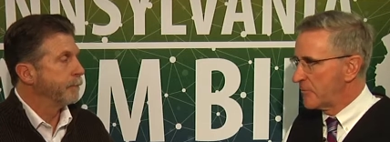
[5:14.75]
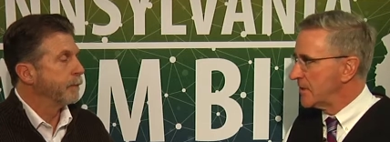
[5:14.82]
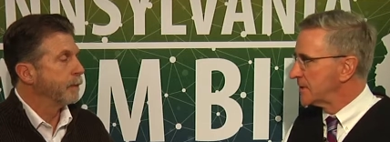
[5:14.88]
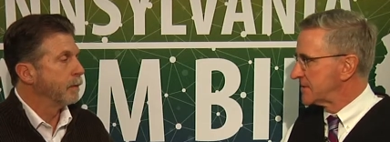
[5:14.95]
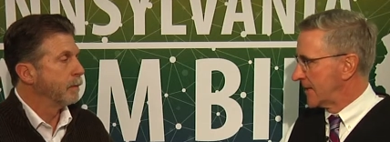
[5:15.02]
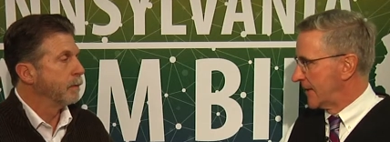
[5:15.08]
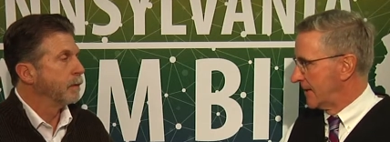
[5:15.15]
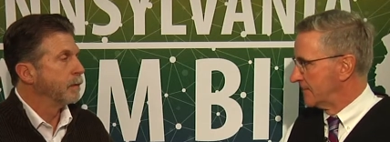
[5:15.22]
Speaker 1: RFP
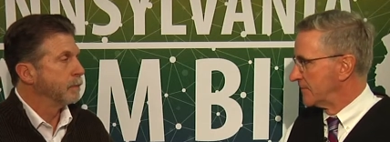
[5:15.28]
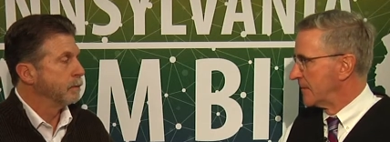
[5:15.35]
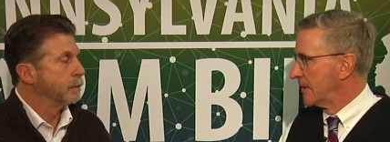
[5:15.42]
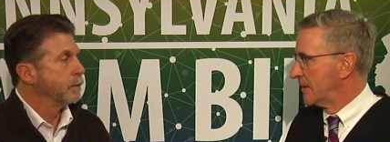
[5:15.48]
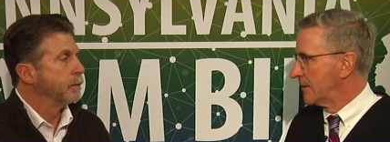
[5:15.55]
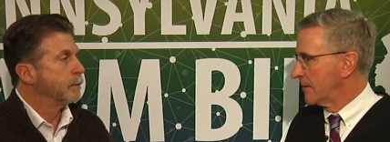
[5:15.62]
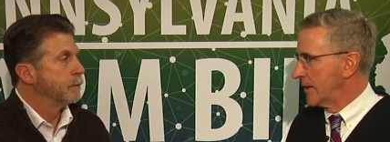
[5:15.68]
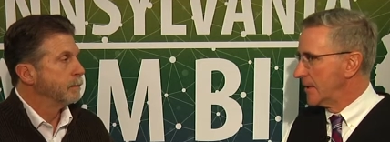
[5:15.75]
is out,
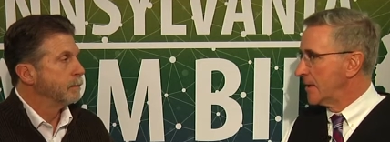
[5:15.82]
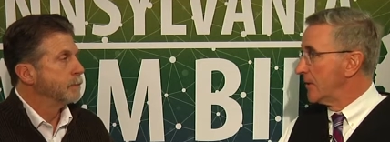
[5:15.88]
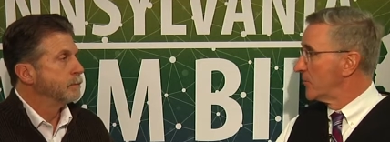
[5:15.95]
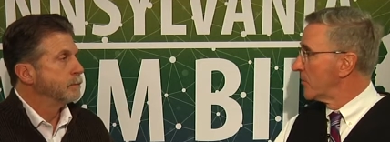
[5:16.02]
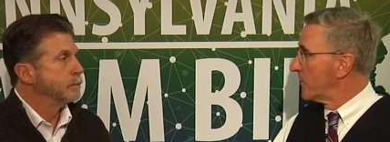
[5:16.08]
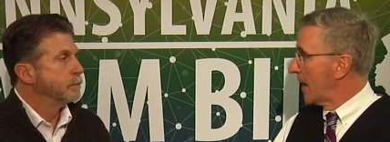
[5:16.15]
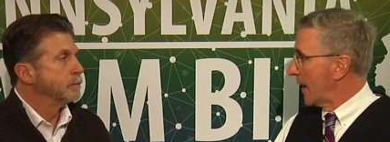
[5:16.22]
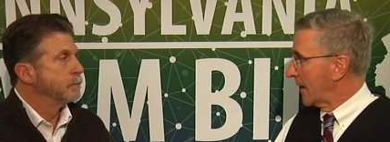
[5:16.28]
right? And
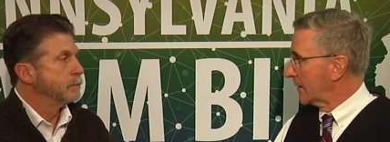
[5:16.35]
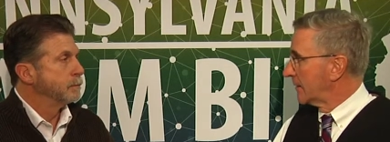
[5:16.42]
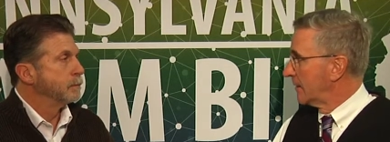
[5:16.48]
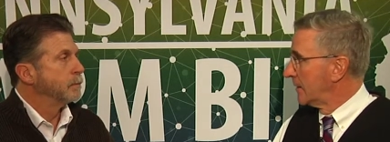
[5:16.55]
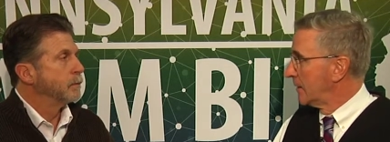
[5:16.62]
they're back.